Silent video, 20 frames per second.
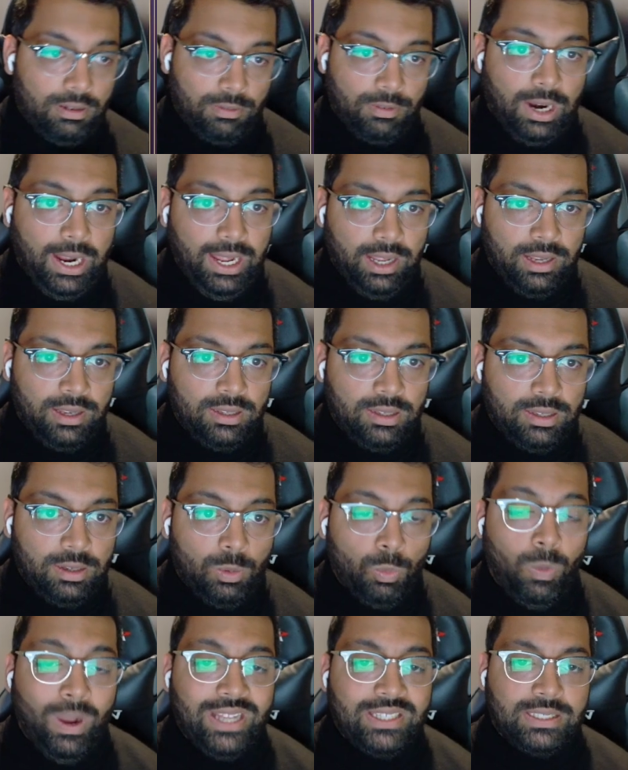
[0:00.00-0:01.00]
right?
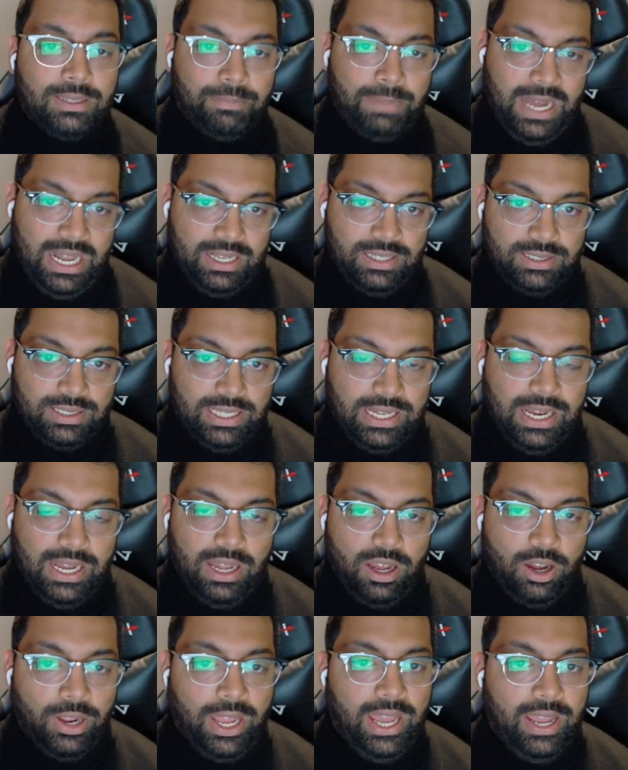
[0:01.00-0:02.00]
Where's the balance
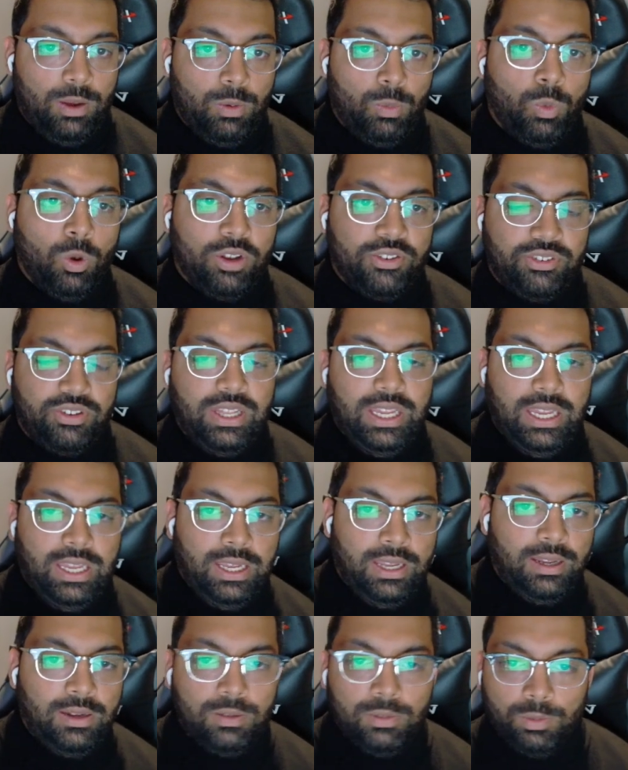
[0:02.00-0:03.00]
there? Okay, what
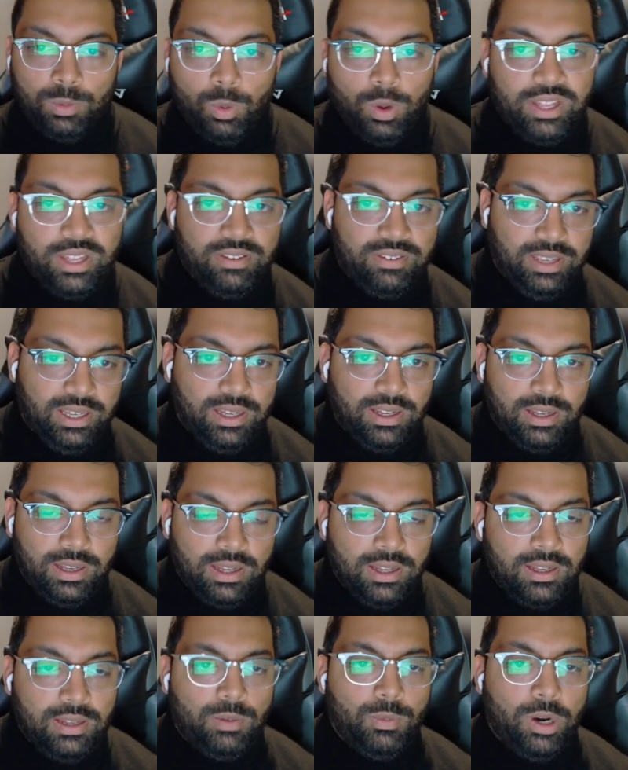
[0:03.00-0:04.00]
is it?
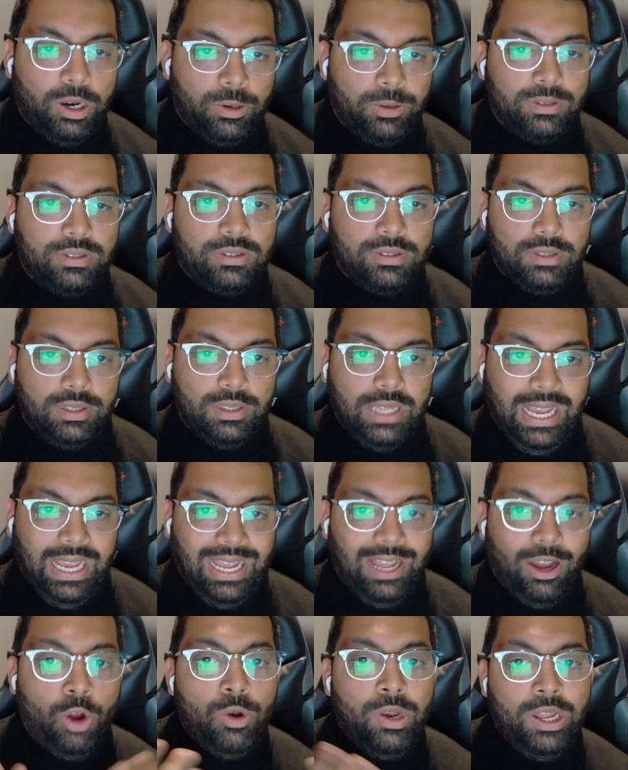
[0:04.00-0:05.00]
Well,
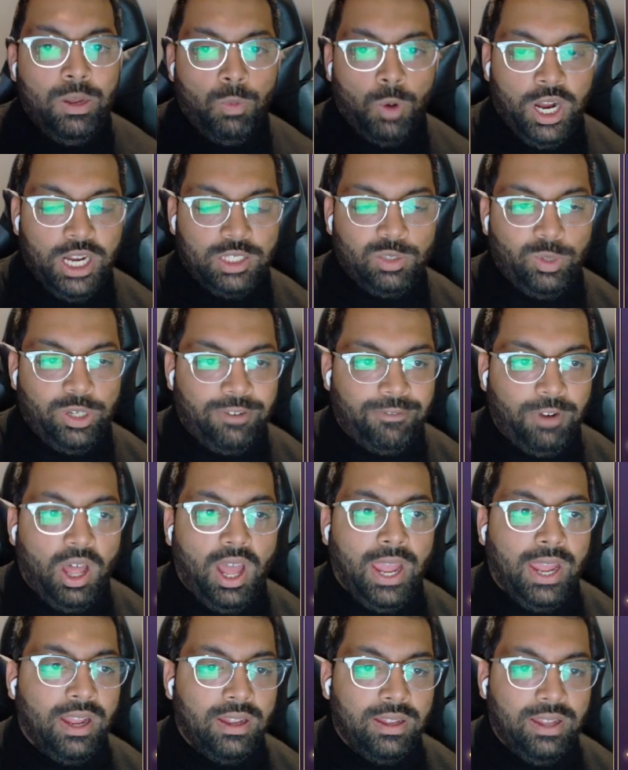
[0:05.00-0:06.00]
it only works when you're
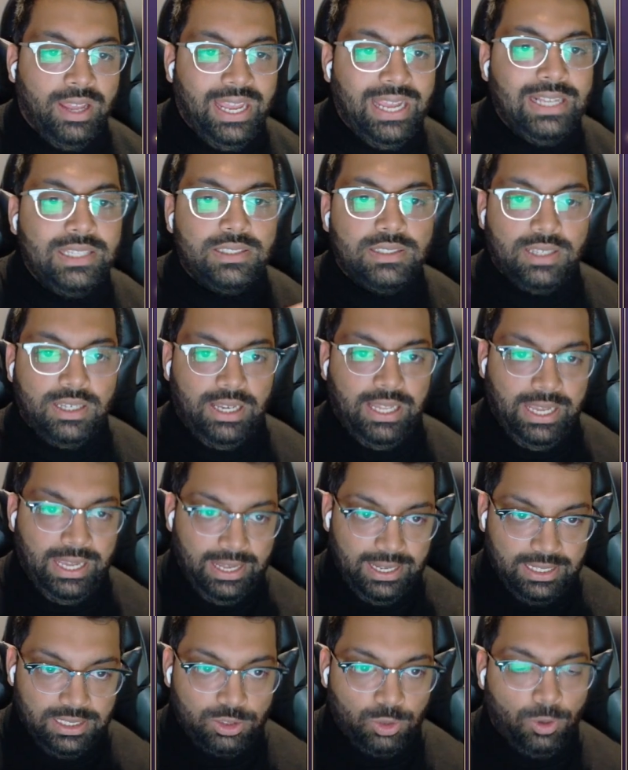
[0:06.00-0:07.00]
flying. Instantly,
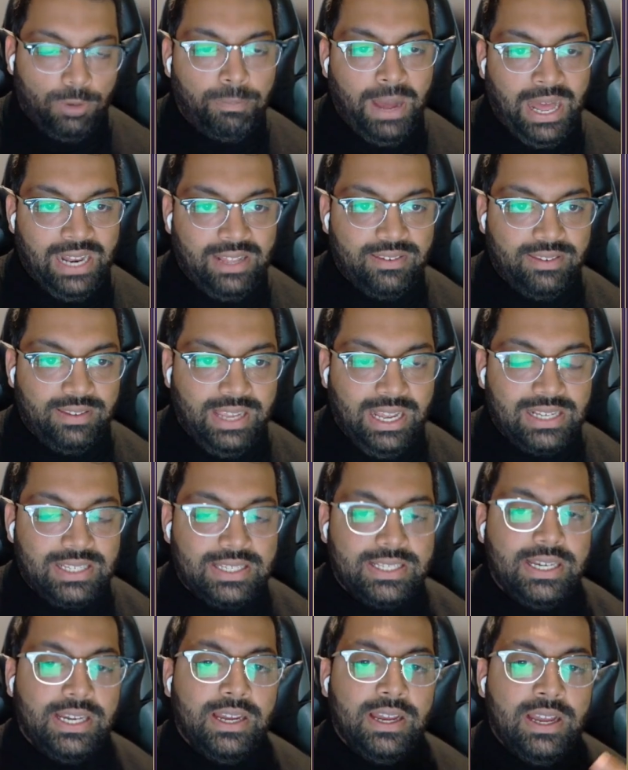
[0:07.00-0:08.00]
it sort of balances
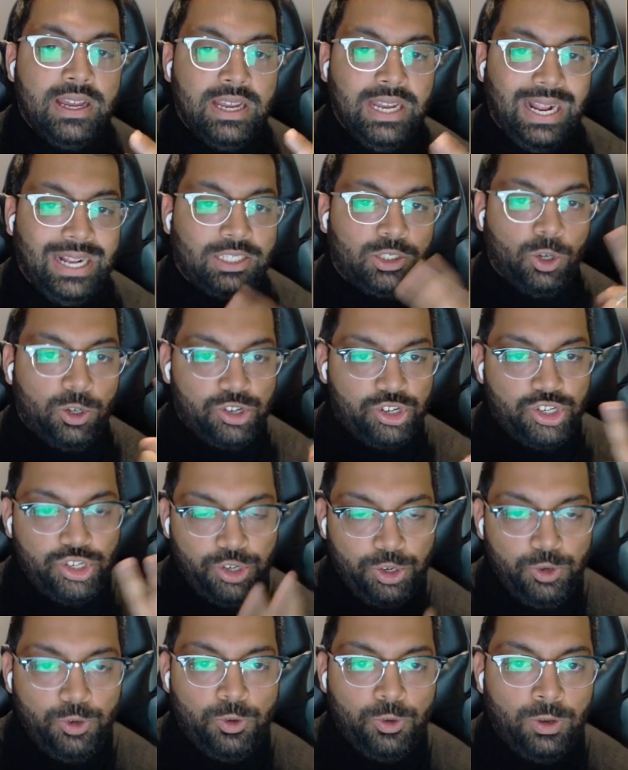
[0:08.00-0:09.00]
against it. It's got
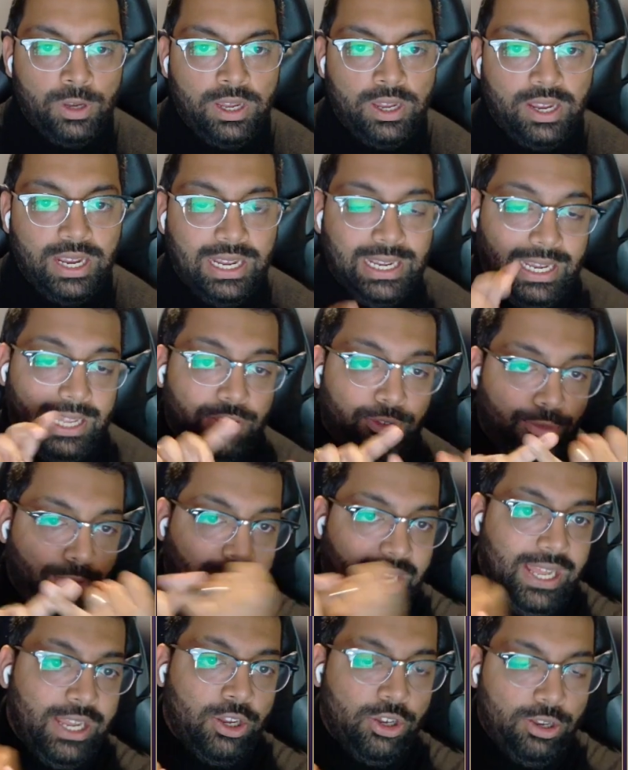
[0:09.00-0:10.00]
it gets a
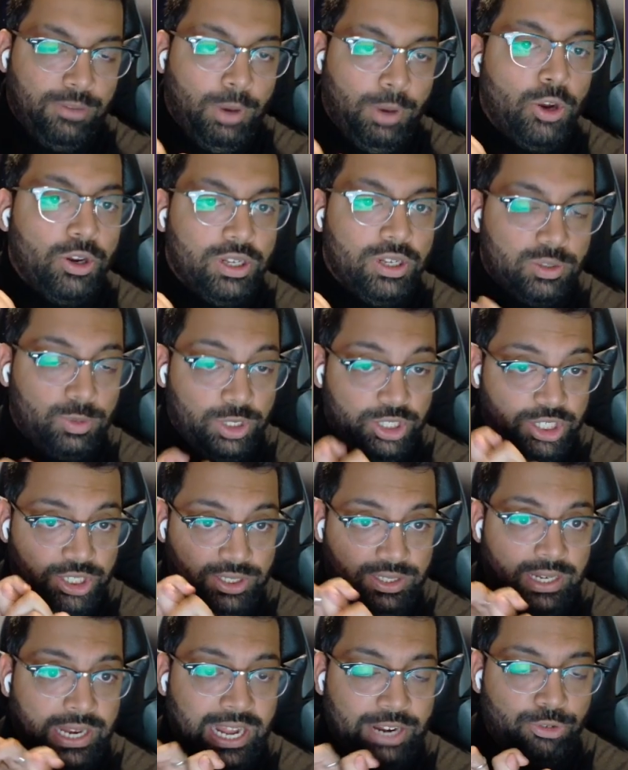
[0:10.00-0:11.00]
really good bonus, which
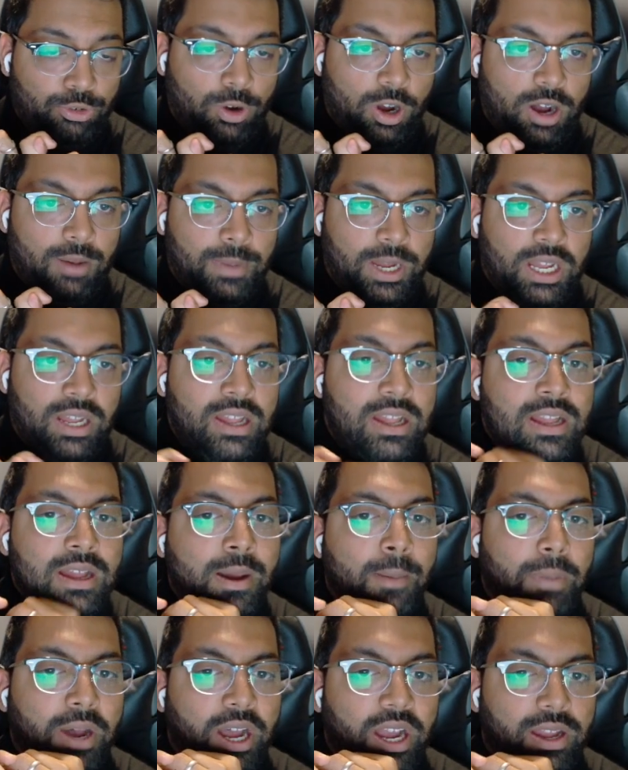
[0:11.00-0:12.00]
is a natural armor,
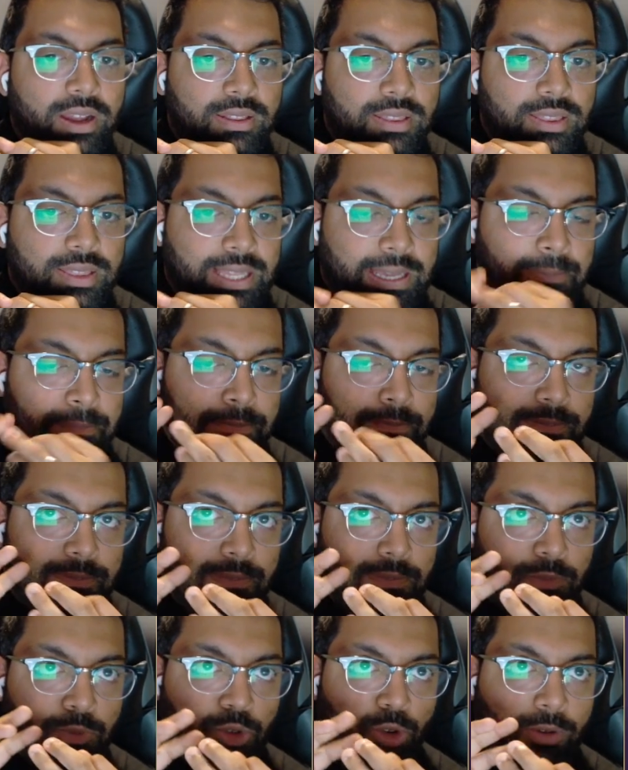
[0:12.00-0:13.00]
but the
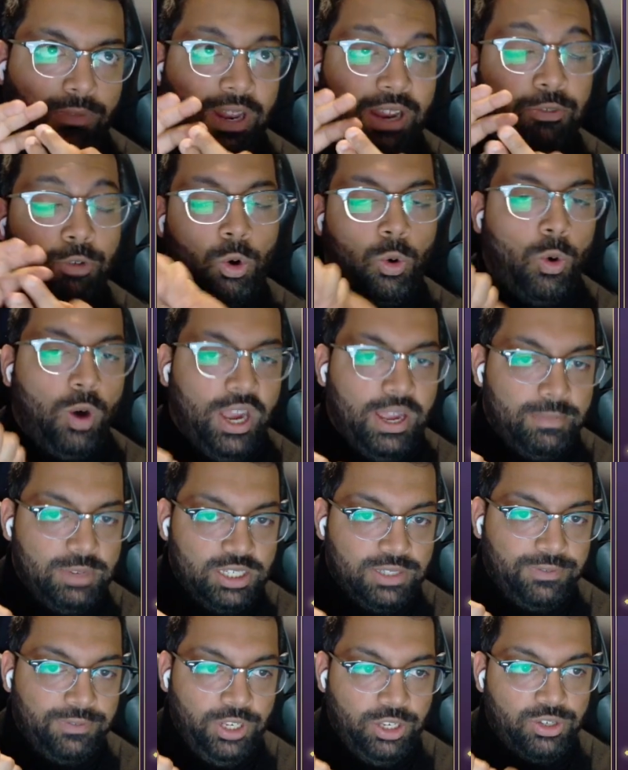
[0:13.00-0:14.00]
sort of like
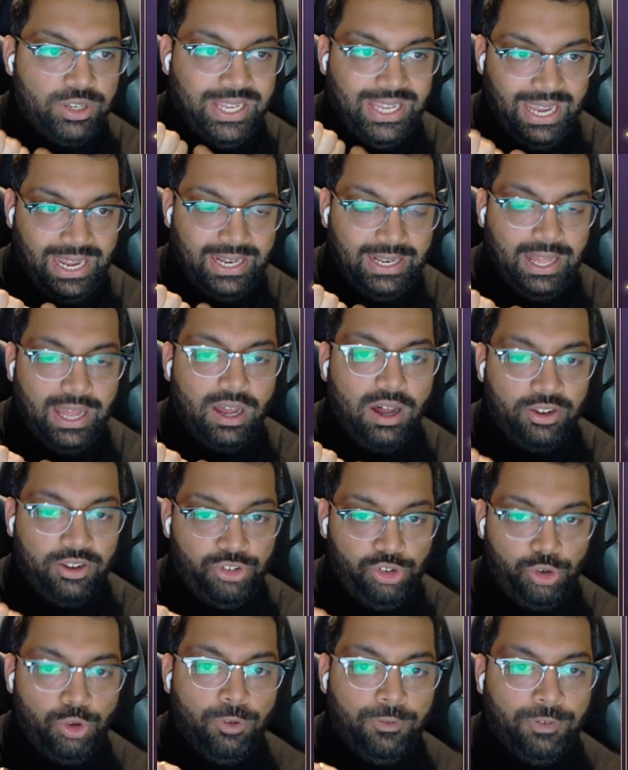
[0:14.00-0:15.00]
requirements for you to gain that are
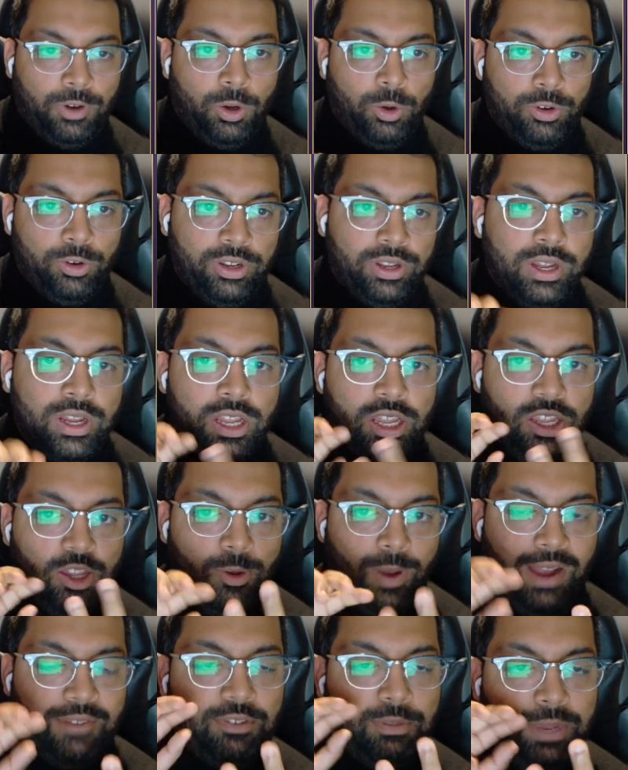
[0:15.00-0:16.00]
twofold.
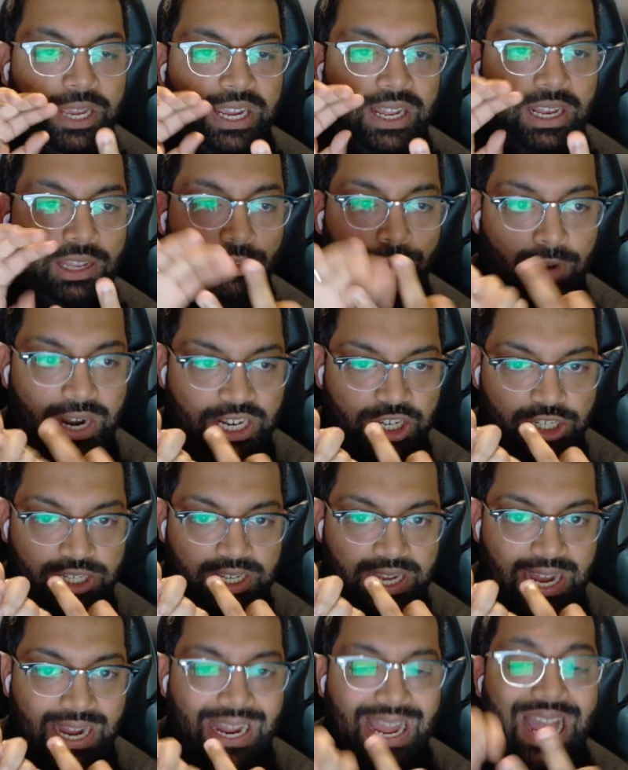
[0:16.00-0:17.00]
You have to be against a range
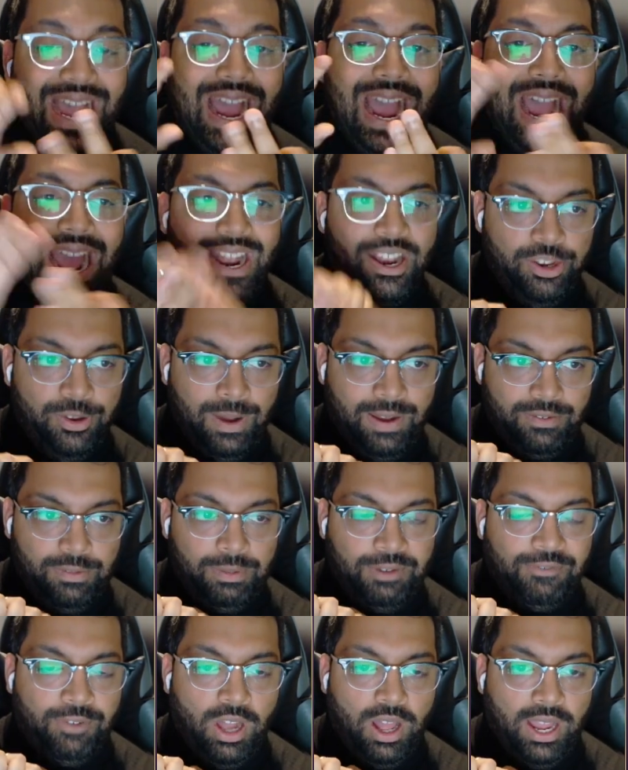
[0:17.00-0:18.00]
attack and you have to
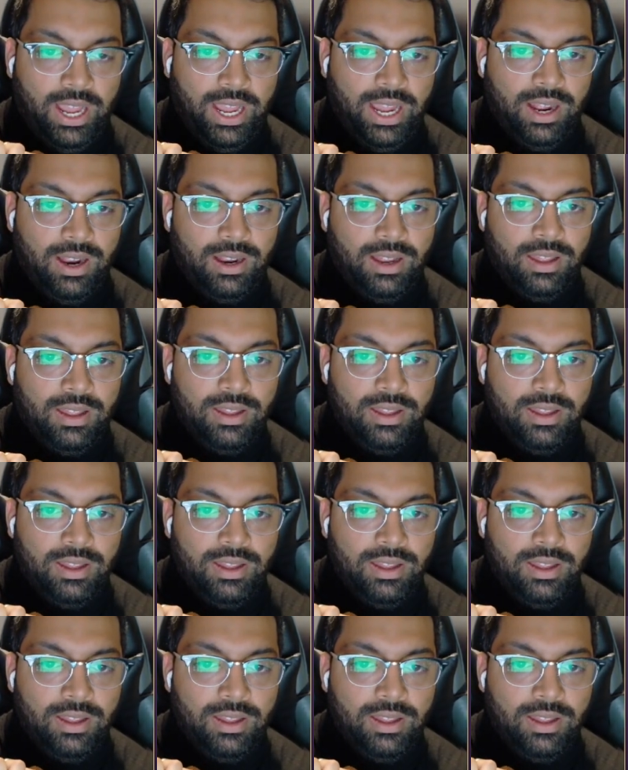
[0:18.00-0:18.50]
be flying.